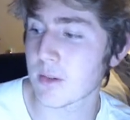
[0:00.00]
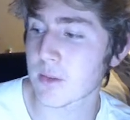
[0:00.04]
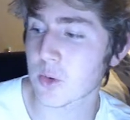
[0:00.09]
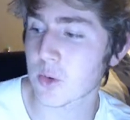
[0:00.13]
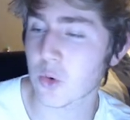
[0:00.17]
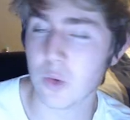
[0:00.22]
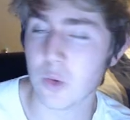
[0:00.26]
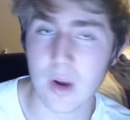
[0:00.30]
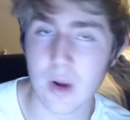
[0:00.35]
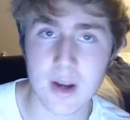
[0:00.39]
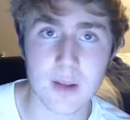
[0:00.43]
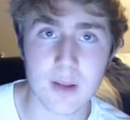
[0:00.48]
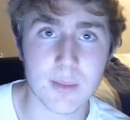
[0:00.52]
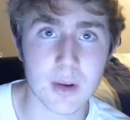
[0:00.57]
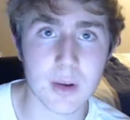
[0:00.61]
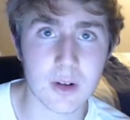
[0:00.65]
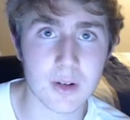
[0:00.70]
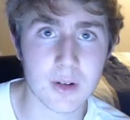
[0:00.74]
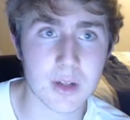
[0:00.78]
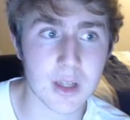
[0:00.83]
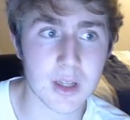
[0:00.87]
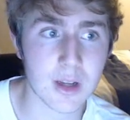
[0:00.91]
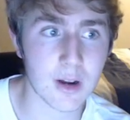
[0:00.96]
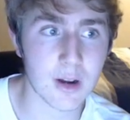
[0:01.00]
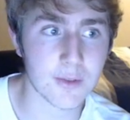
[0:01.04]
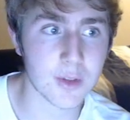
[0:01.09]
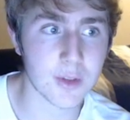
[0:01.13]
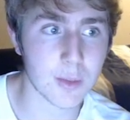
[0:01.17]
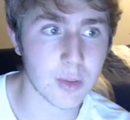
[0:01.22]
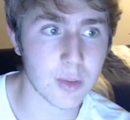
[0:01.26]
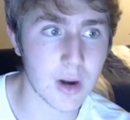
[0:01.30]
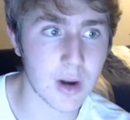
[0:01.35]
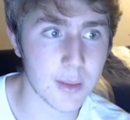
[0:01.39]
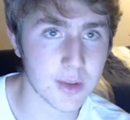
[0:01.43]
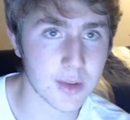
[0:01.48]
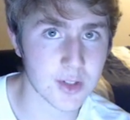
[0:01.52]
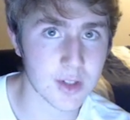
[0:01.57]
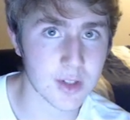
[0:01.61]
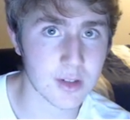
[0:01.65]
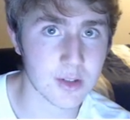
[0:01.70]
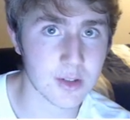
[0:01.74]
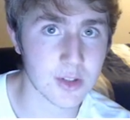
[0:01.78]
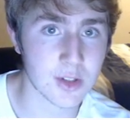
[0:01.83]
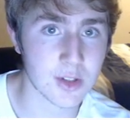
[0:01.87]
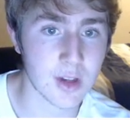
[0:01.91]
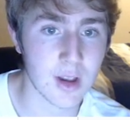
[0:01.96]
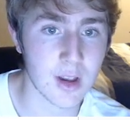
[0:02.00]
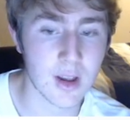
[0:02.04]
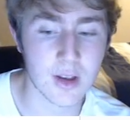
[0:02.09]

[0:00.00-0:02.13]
credibility of the premises.